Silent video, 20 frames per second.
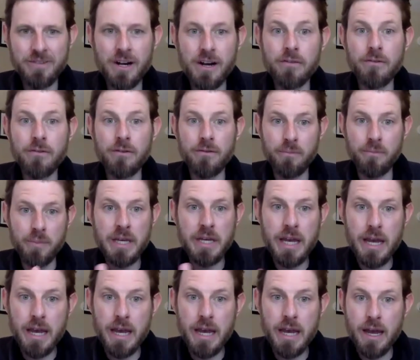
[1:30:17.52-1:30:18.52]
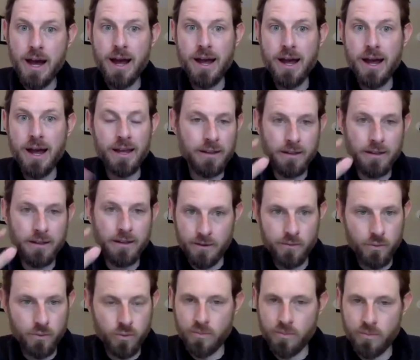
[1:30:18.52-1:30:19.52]
of BAI and
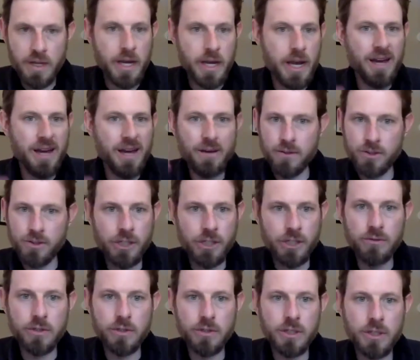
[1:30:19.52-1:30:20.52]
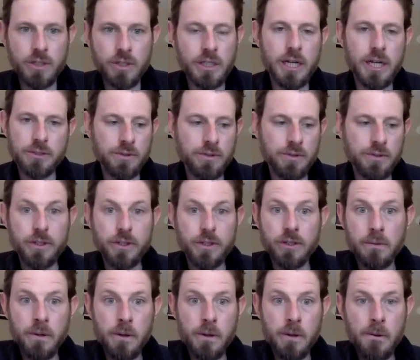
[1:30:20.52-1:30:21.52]
BAI generally aligns with the
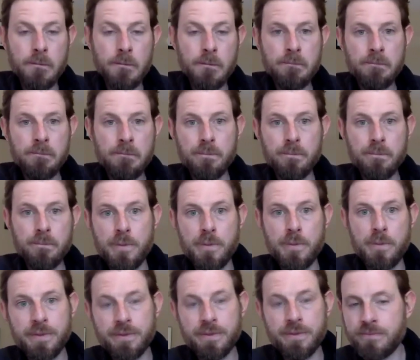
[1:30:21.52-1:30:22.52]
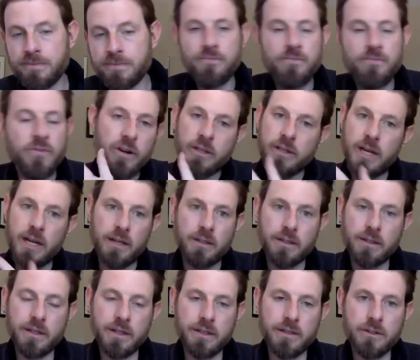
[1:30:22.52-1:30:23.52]
field, very
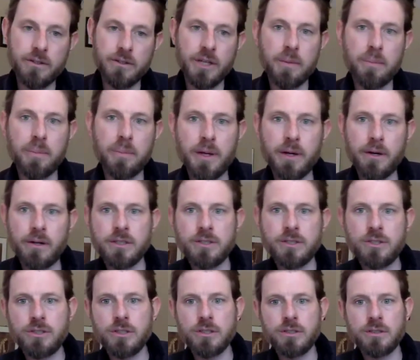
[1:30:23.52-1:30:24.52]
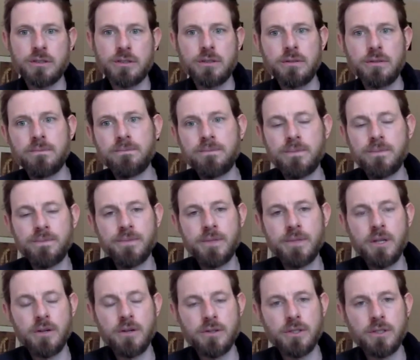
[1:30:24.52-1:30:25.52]
likely that they'll get better. It's just
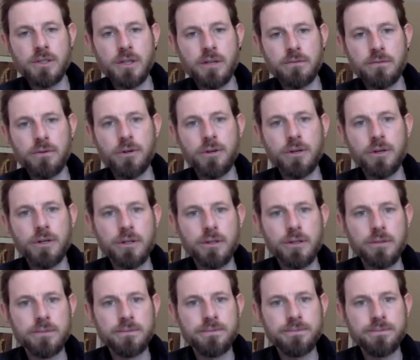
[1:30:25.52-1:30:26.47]
you know it's a tough yeah. road to hoe.